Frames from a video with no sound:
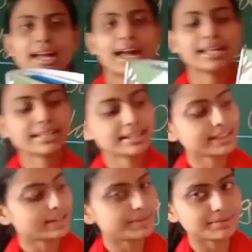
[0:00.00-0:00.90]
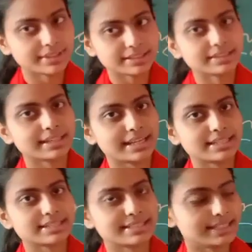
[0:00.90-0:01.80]
I think everyone
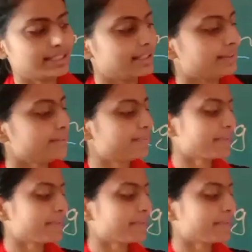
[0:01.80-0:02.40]
can see here,